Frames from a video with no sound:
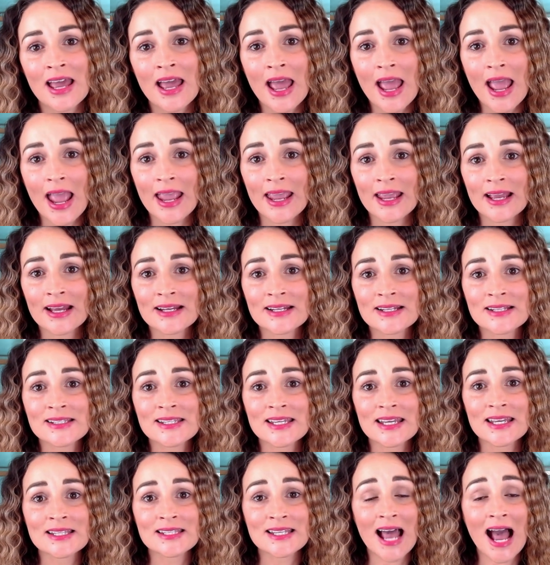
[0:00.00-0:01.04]
And
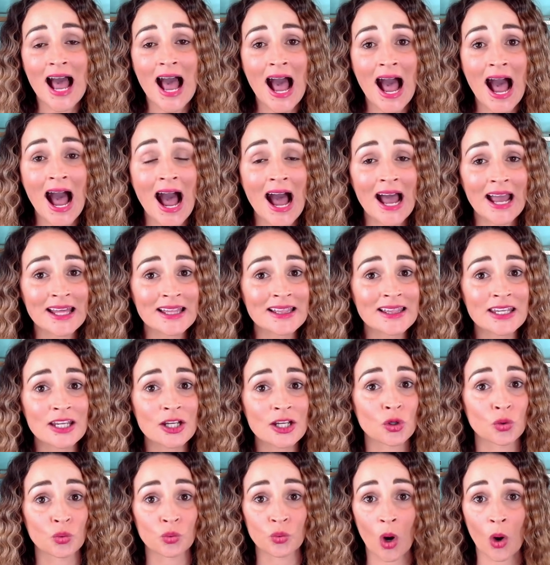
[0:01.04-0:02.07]
it's a highly
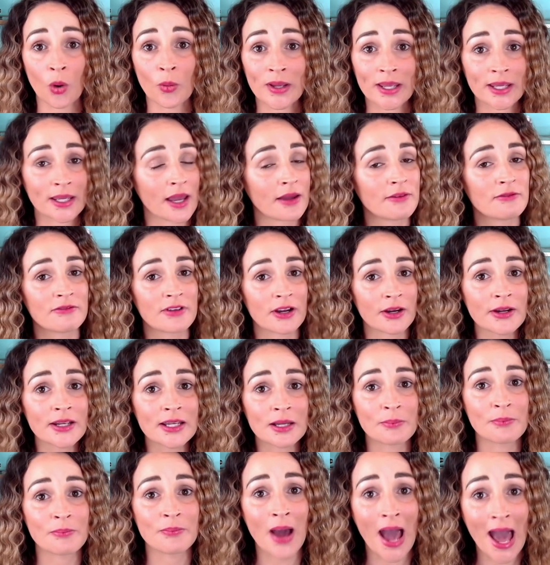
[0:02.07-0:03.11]
growing and very
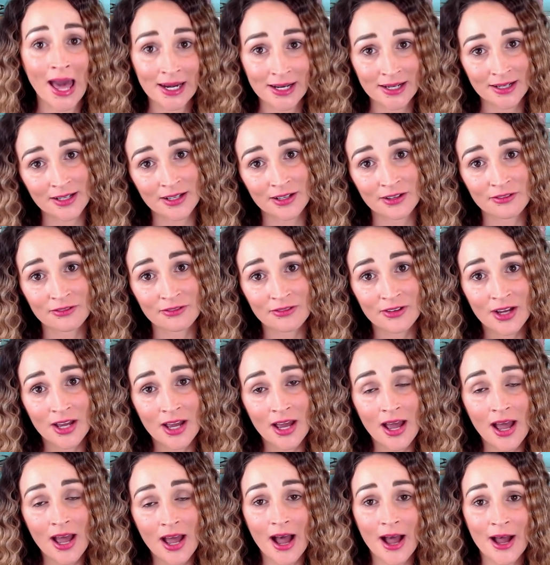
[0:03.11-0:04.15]
competitive
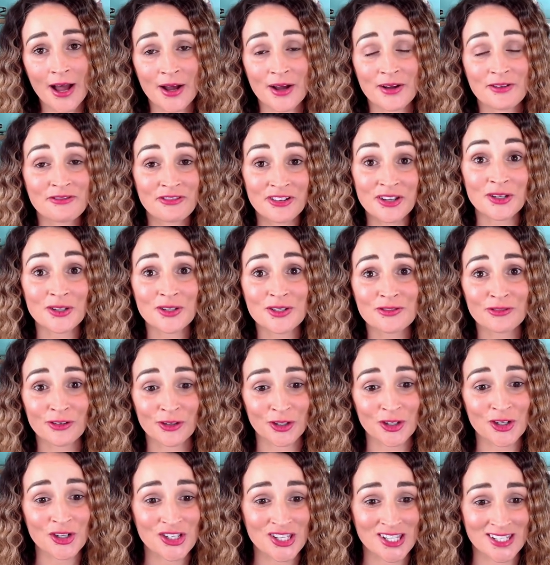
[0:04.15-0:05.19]
field for
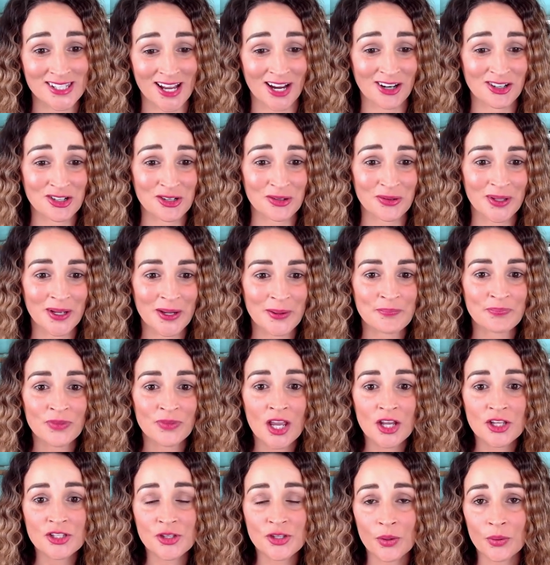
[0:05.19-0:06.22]
nurses, actually.
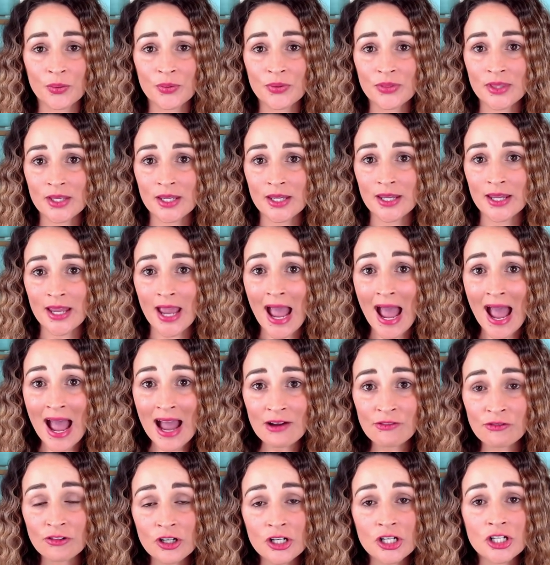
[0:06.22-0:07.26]
So the
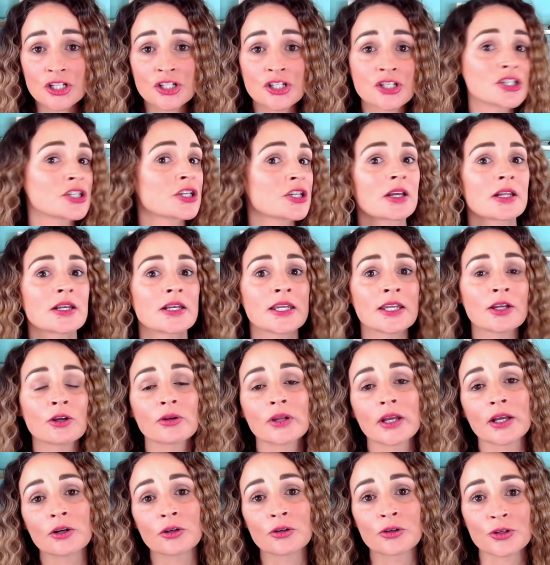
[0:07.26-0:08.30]
average
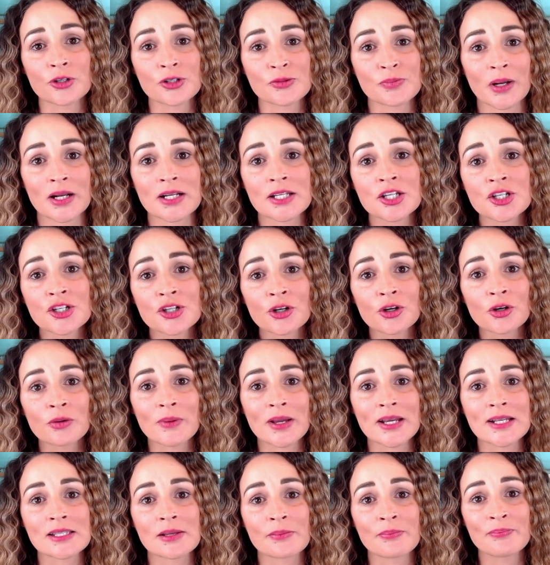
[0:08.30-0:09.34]
neonatal nurse practitioner
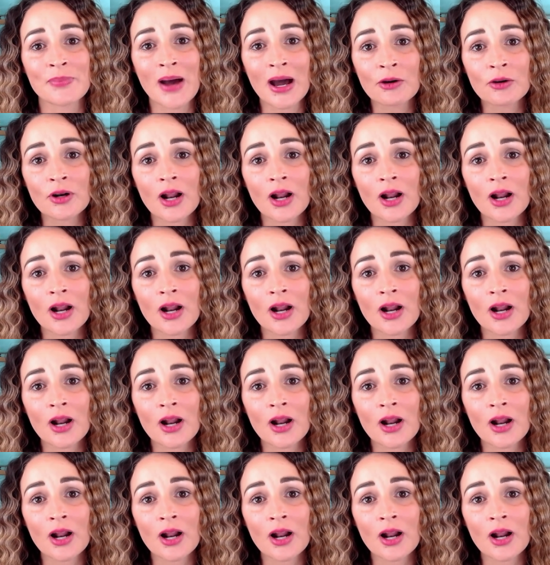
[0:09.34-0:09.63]
makes about